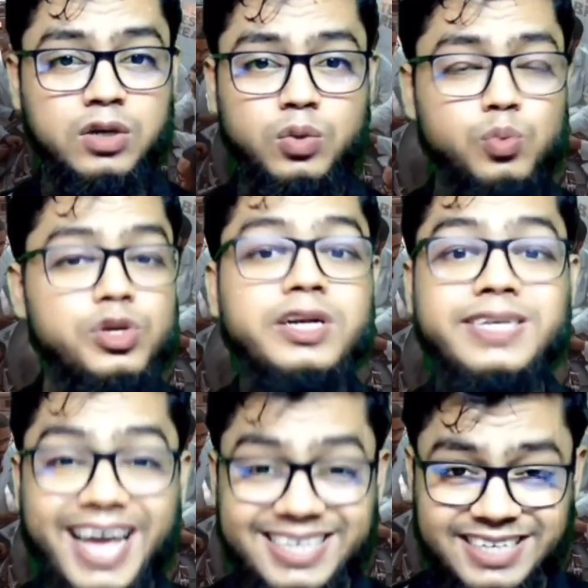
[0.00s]
We are
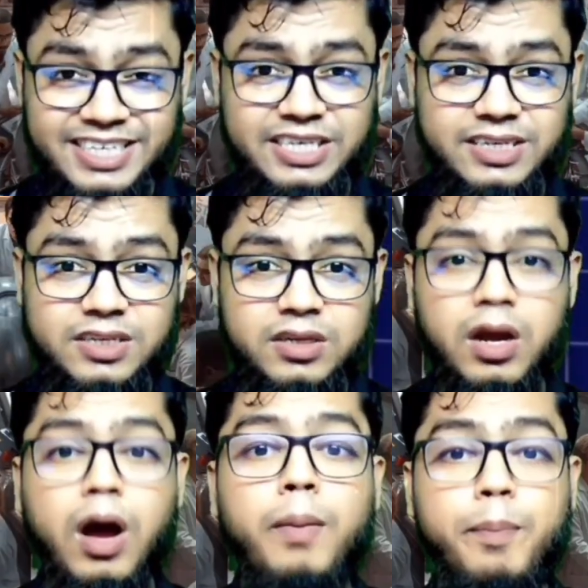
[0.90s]
testing it,
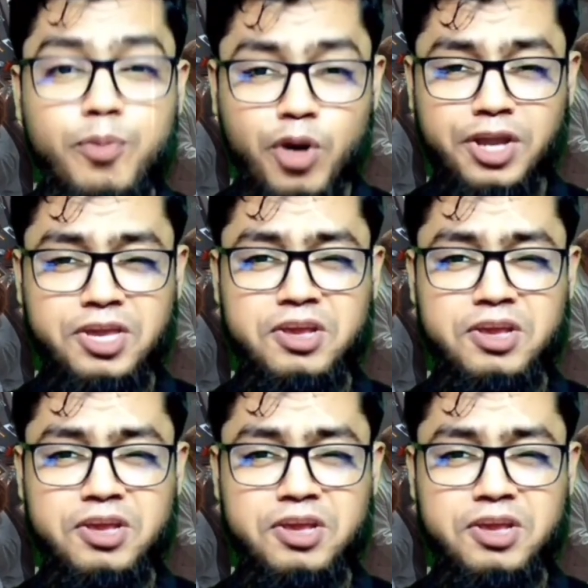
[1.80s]
breaking